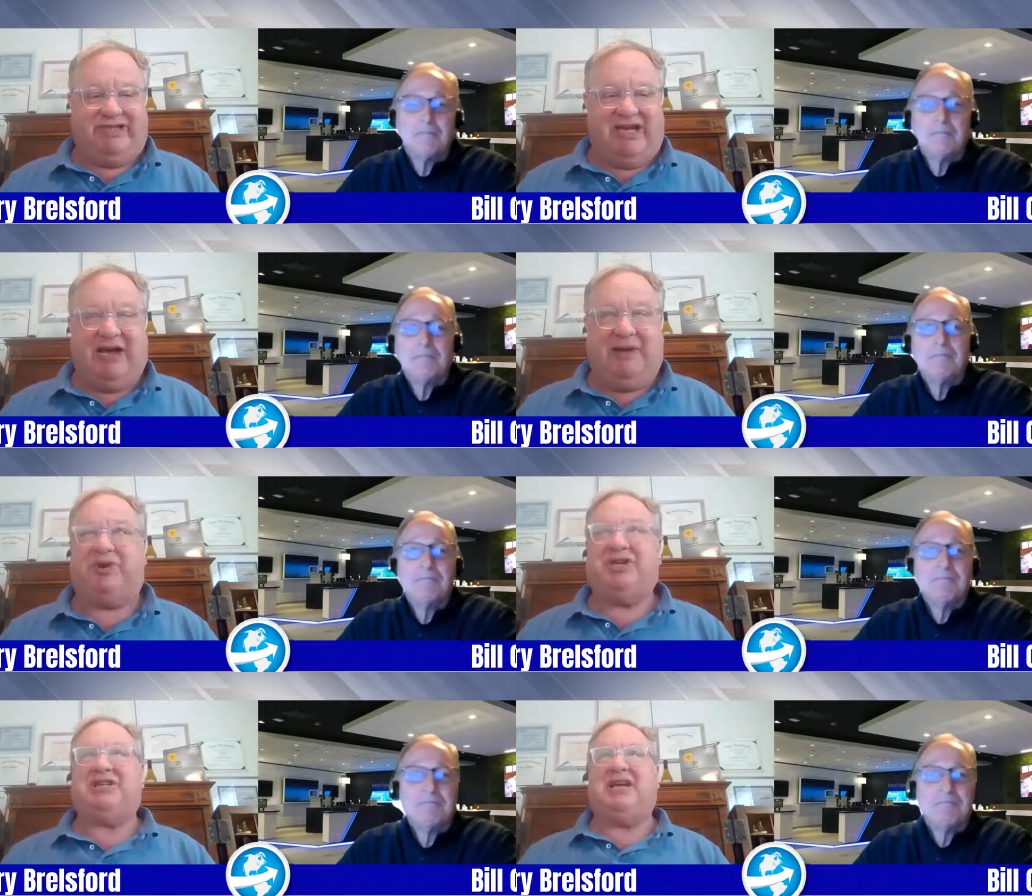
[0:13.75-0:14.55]
Speaker 1: I
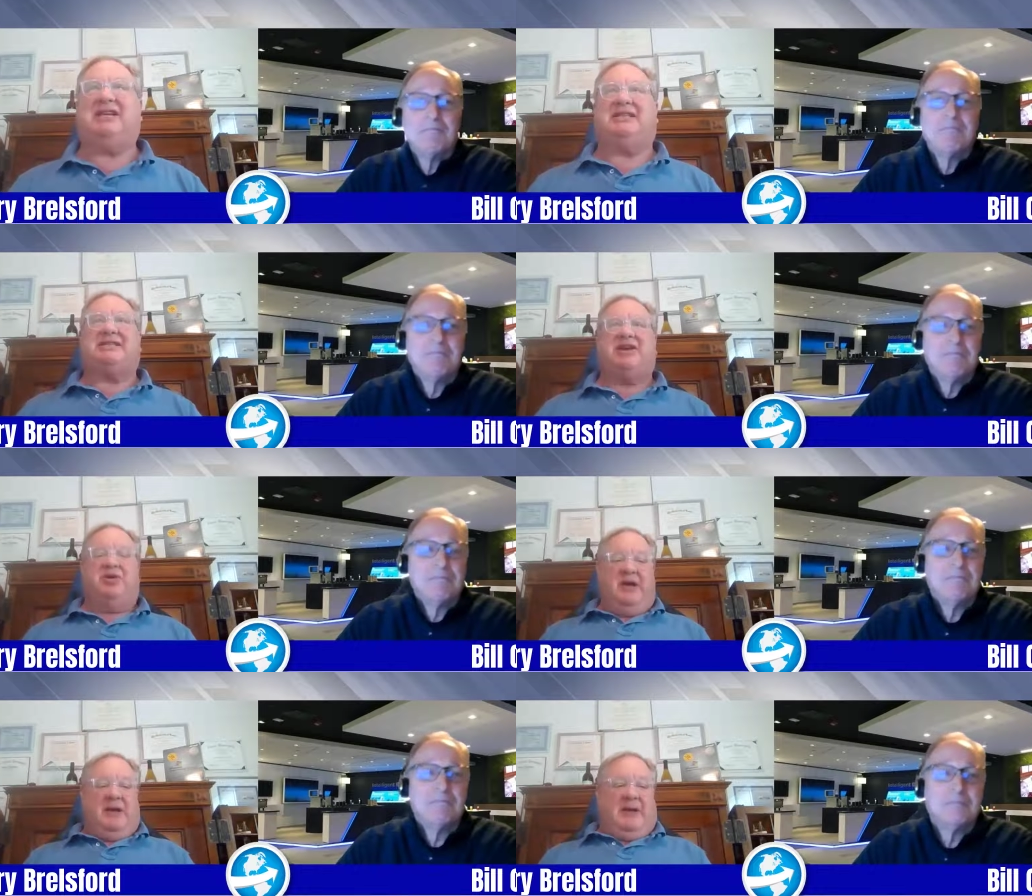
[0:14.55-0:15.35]
appreciate it.
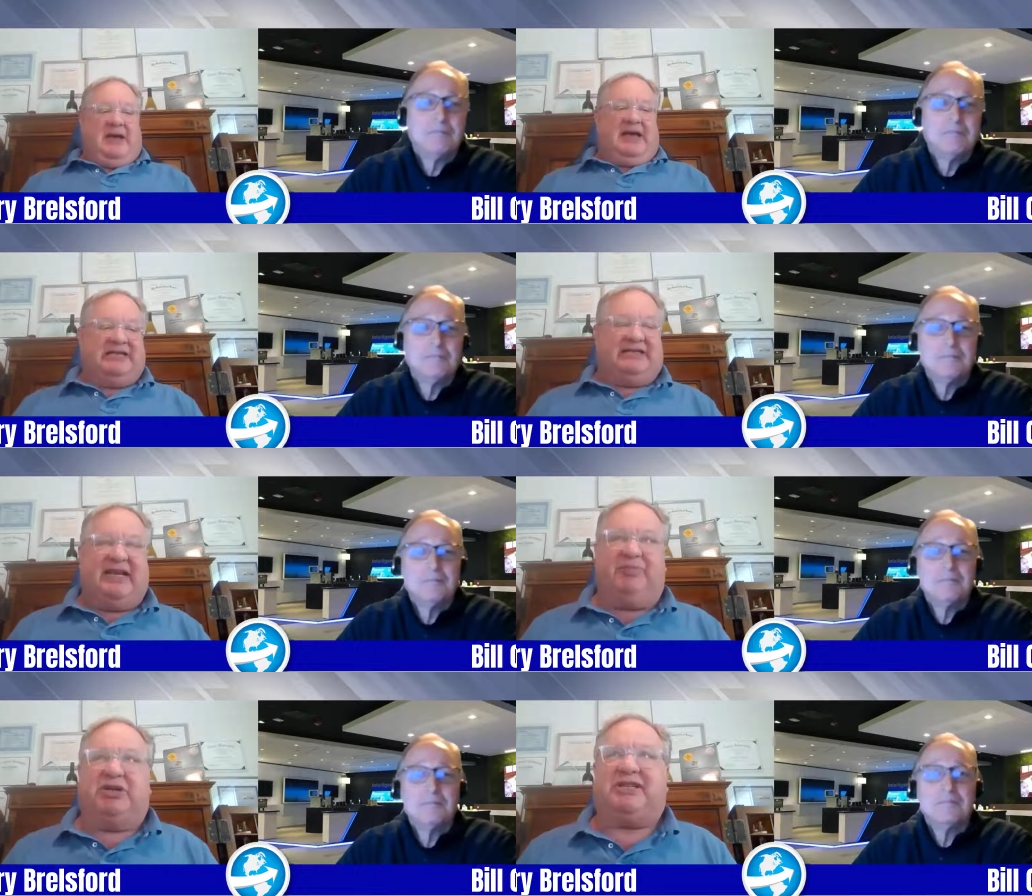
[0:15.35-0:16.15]
So uh,
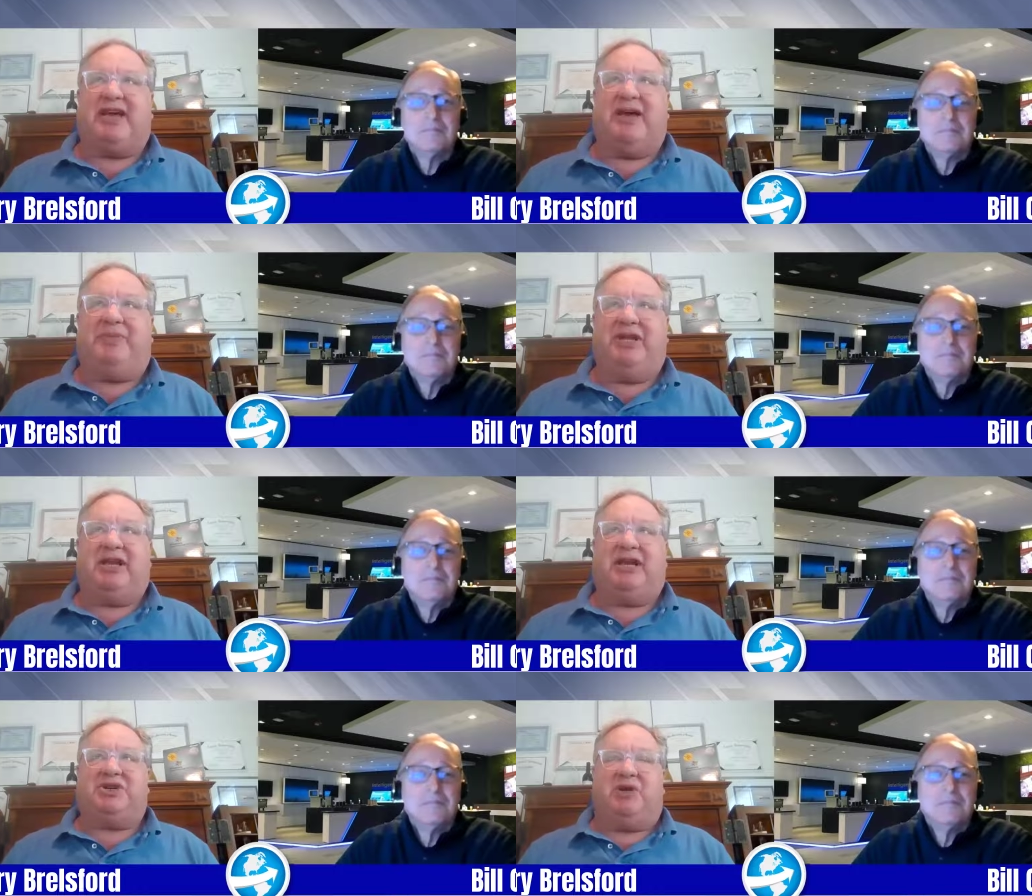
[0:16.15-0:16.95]
Zebra is a company
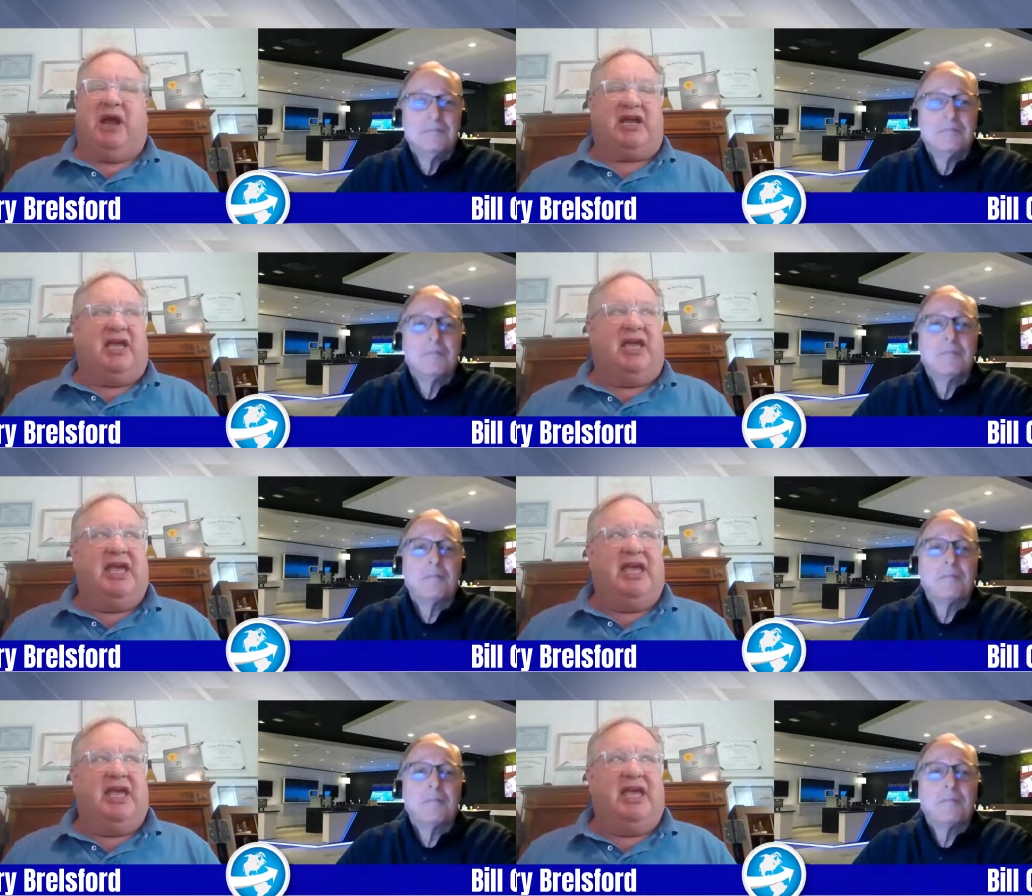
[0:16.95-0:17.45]
that I track,